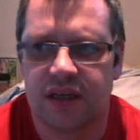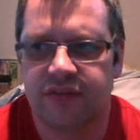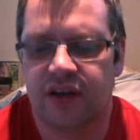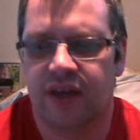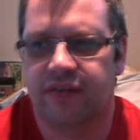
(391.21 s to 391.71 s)

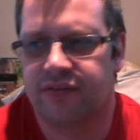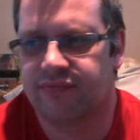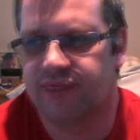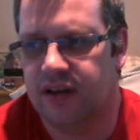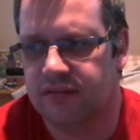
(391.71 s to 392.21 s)
If you have
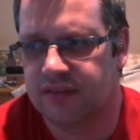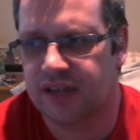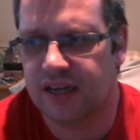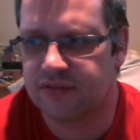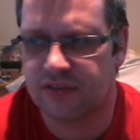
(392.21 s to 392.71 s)
a
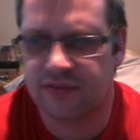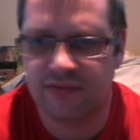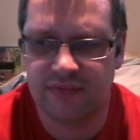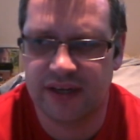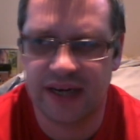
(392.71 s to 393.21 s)
taste for
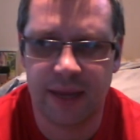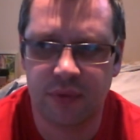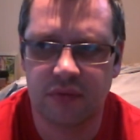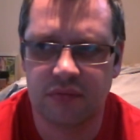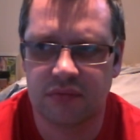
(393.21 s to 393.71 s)
an
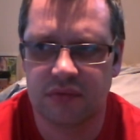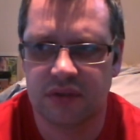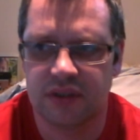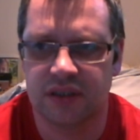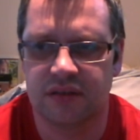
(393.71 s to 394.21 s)
apple,
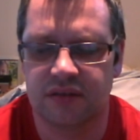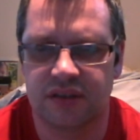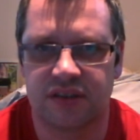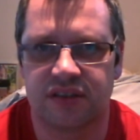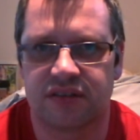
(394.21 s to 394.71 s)

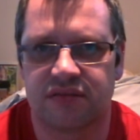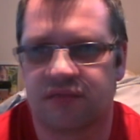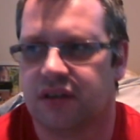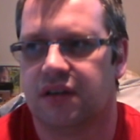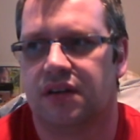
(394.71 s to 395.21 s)
it's
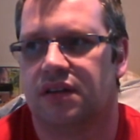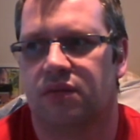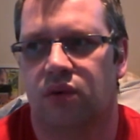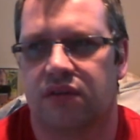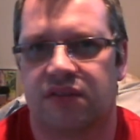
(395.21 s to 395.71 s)

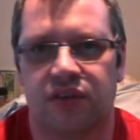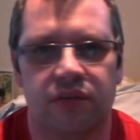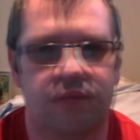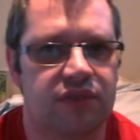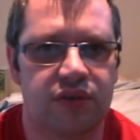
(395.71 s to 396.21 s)
what,
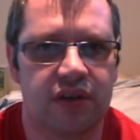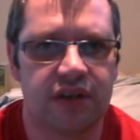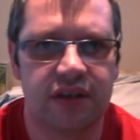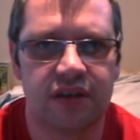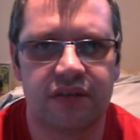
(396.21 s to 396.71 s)

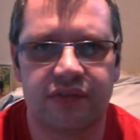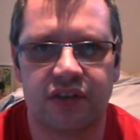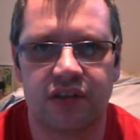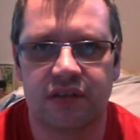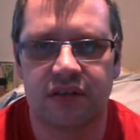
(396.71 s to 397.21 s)
$2.99
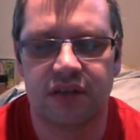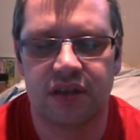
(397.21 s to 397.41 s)
for a